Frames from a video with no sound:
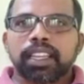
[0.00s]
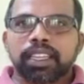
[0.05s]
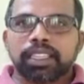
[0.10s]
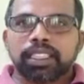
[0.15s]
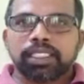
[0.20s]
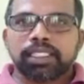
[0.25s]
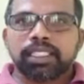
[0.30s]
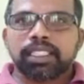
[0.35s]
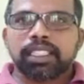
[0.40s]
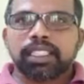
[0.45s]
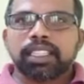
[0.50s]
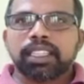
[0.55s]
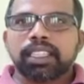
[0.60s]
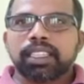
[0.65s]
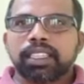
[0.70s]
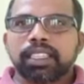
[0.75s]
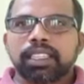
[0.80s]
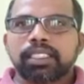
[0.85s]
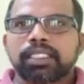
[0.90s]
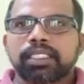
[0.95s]

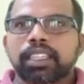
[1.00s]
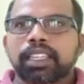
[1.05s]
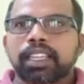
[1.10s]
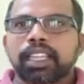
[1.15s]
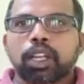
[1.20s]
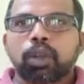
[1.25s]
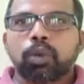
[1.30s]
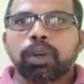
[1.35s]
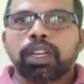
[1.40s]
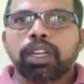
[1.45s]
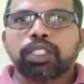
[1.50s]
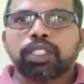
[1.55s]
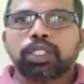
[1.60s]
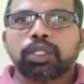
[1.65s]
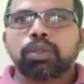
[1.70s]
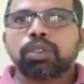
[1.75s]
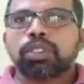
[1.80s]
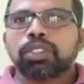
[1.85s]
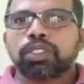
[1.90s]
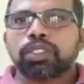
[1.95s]
electricity is equivalent
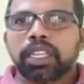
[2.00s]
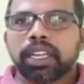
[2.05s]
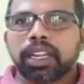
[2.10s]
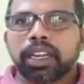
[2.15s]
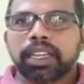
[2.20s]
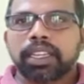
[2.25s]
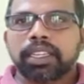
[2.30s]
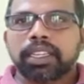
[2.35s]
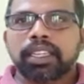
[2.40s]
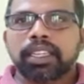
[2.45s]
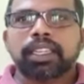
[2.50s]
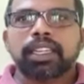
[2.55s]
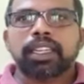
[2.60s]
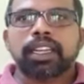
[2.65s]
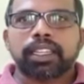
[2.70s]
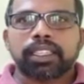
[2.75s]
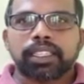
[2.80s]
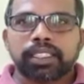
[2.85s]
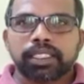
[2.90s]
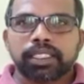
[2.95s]
to generating
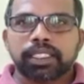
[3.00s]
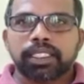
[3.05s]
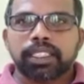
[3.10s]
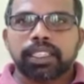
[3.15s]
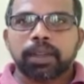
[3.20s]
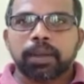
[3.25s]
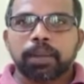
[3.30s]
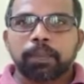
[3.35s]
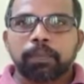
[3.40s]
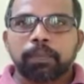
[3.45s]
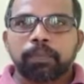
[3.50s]
electricity.